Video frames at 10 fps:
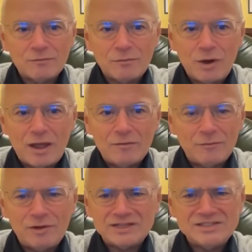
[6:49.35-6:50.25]
for
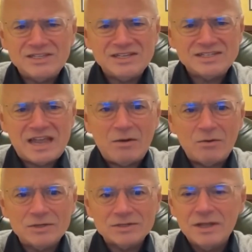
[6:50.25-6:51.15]
like 6
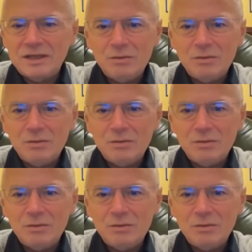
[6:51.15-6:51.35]
hours.